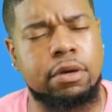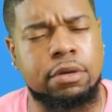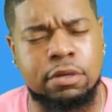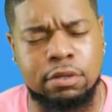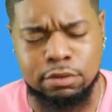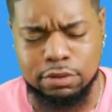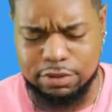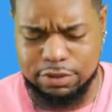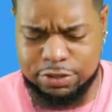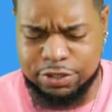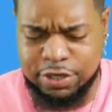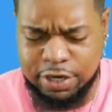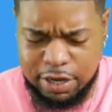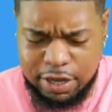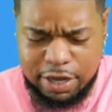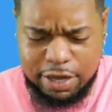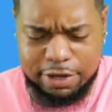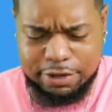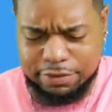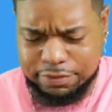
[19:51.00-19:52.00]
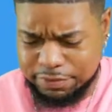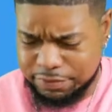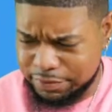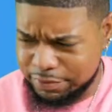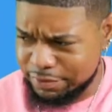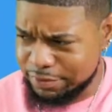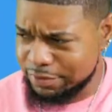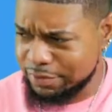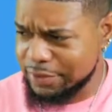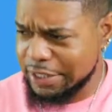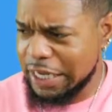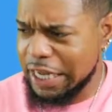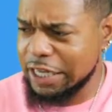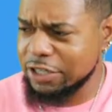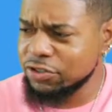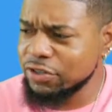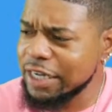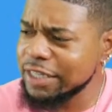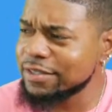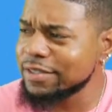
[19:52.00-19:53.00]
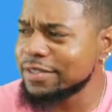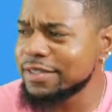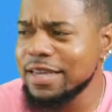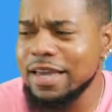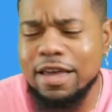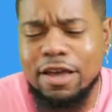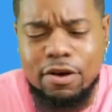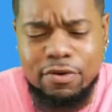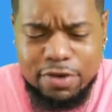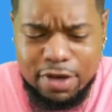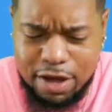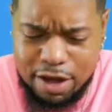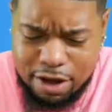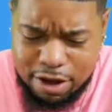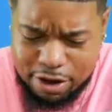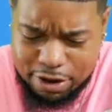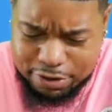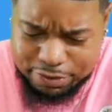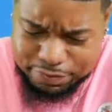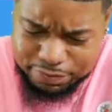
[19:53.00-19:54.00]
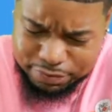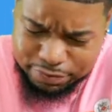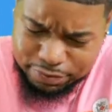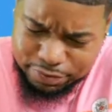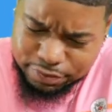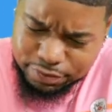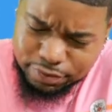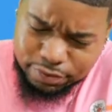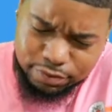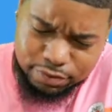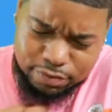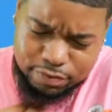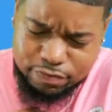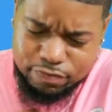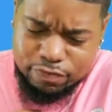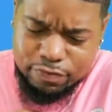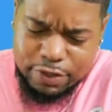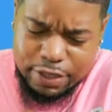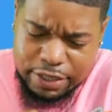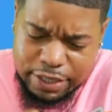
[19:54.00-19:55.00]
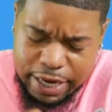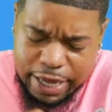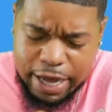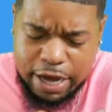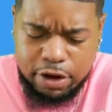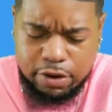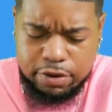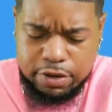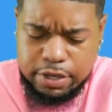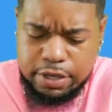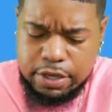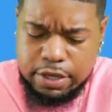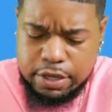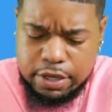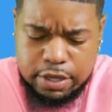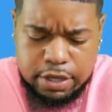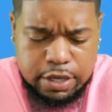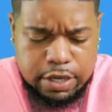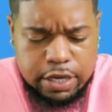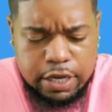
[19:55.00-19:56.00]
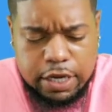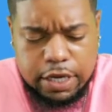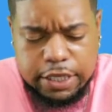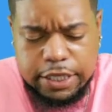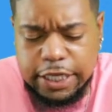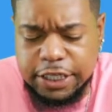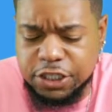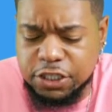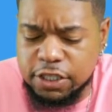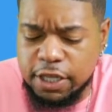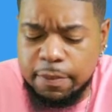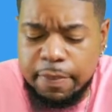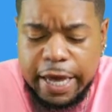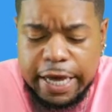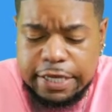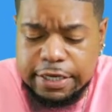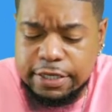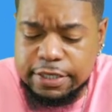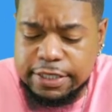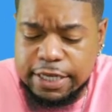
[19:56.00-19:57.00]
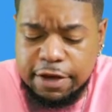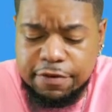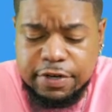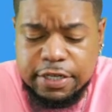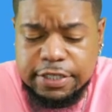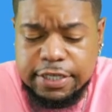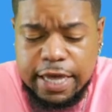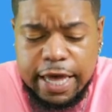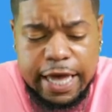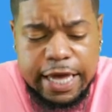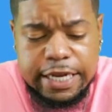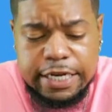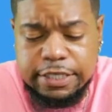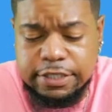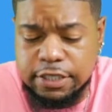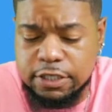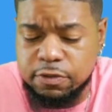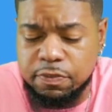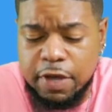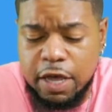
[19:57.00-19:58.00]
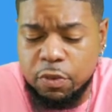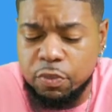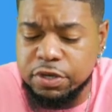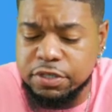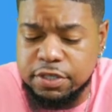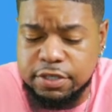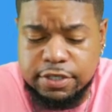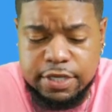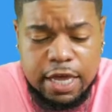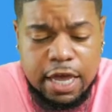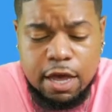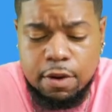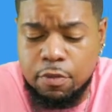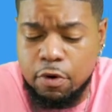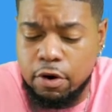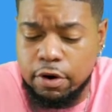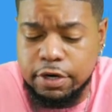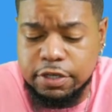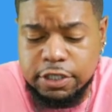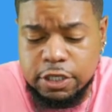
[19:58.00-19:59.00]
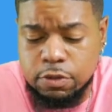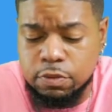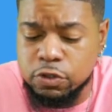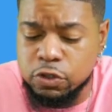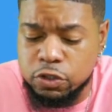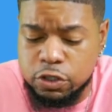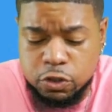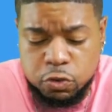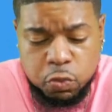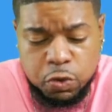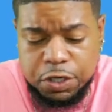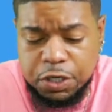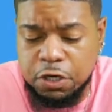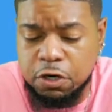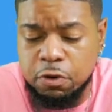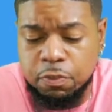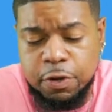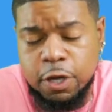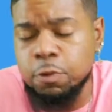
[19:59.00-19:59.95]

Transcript: Shit. I tried to tell y'all. Now, allegedly back in the 70s and 80s, this man was a scam artist. He was just one of the people.